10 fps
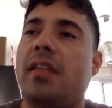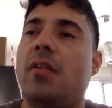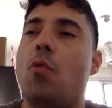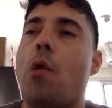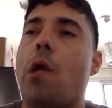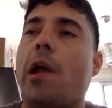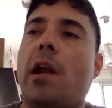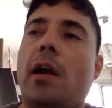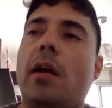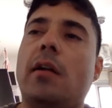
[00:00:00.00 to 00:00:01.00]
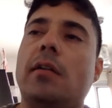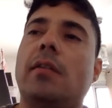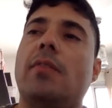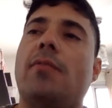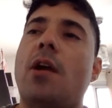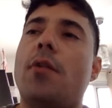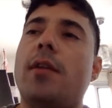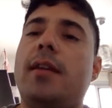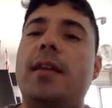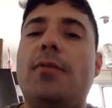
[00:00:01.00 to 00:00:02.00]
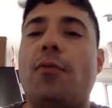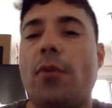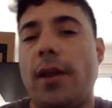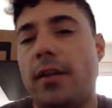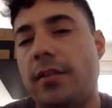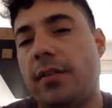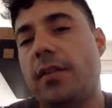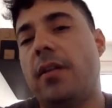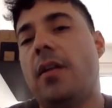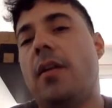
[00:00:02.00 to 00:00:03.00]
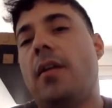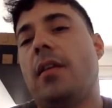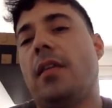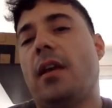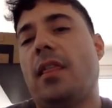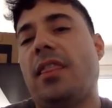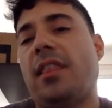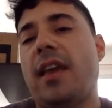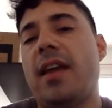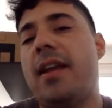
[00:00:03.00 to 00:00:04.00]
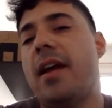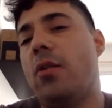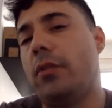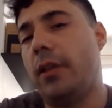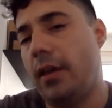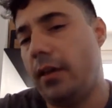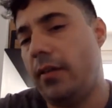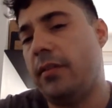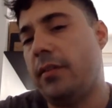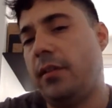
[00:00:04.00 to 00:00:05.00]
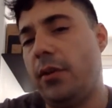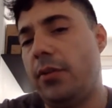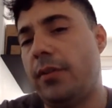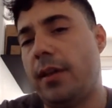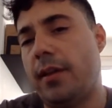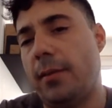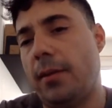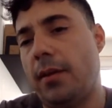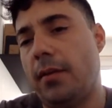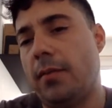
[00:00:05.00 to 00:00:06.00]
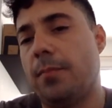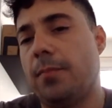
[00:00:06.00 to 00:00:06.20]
were very different than nowadays. Did you understand me?